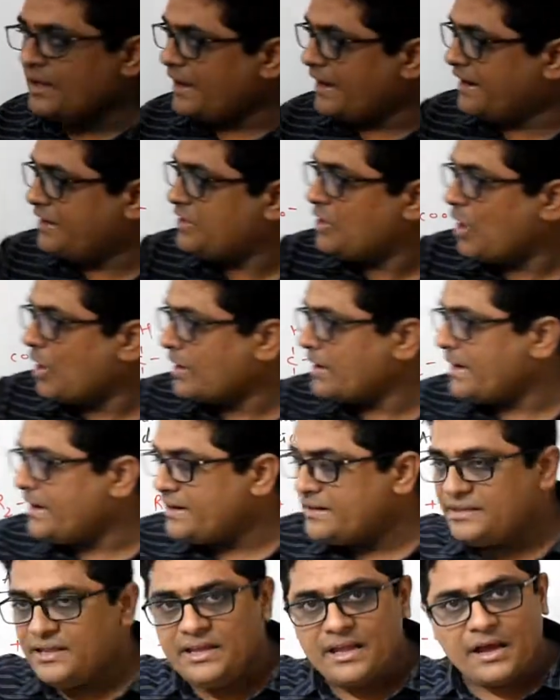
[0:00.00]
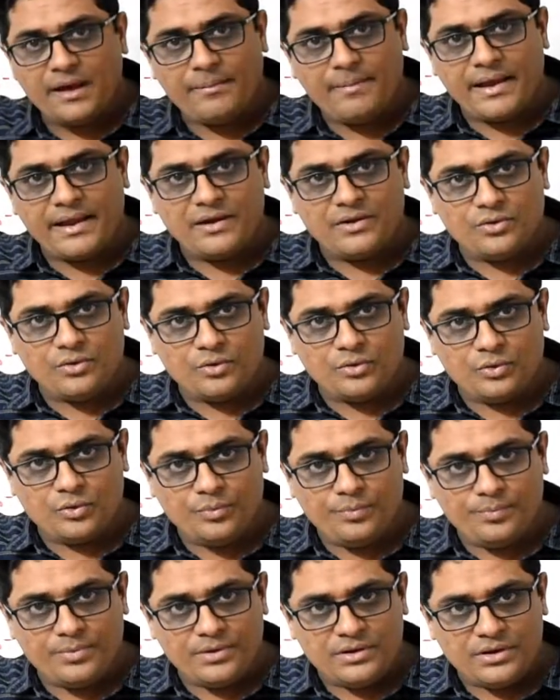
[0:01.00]
It donates the amino
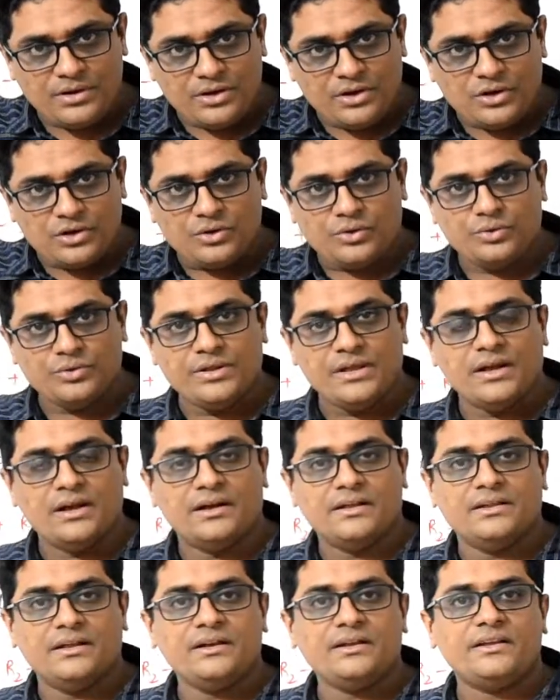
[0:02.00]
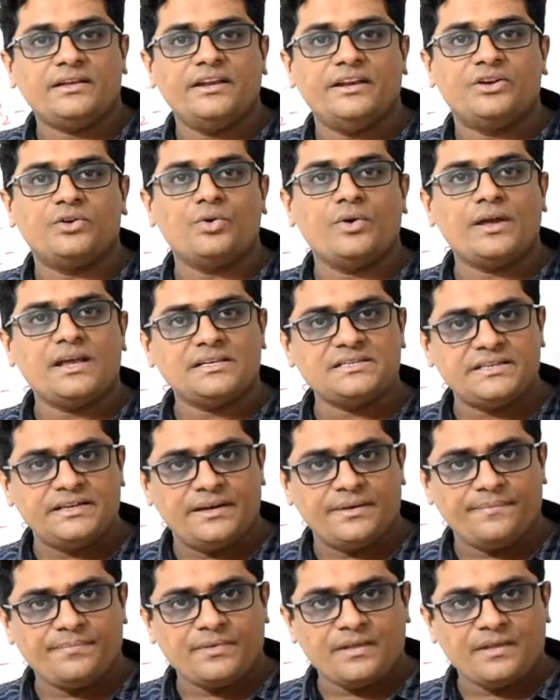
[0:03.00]
group to the other keto acid.